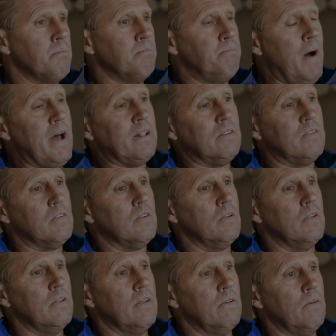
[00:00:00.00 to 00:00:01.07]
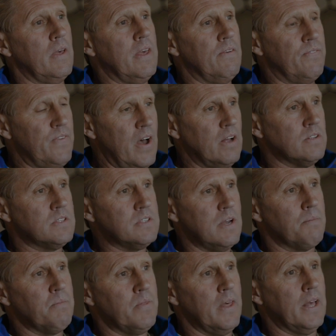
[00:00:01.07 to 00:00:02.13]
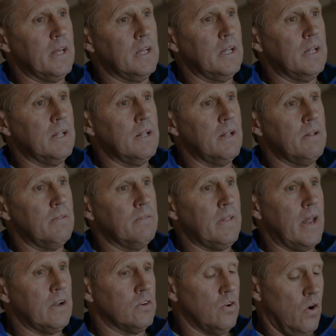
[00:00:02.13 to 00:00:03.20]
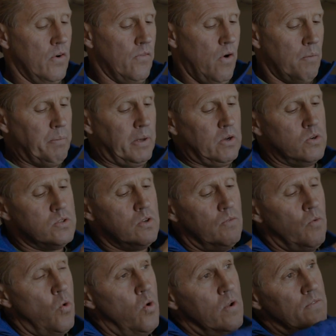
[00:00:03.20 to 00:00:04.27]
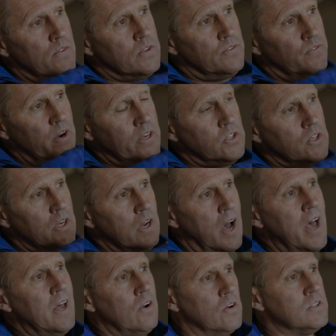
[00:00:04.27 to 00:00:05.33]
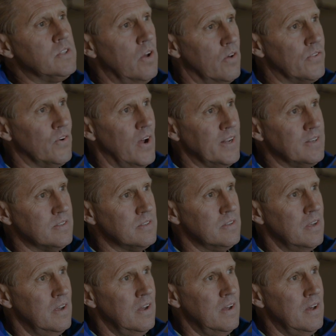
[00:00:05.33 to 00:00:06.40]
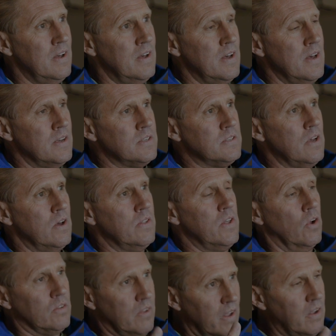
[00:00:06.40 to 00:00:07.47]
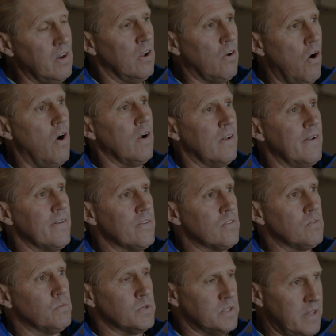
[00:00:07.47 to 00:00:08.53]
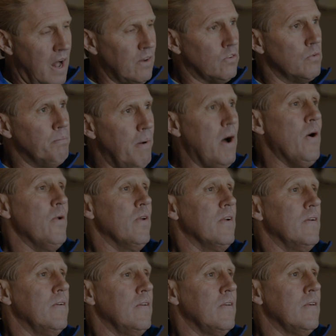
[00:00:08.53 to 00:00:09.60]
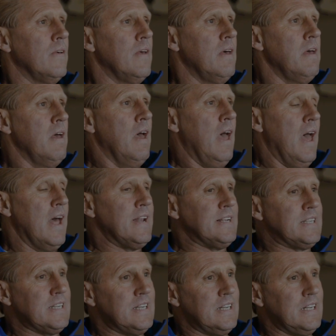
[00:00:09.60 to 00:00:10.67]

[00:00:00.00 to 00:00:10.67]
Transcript: but he found something that had gone wrong. Because of all of this friction, I had osteoarthritis. So the articular cartilage was down to bone. And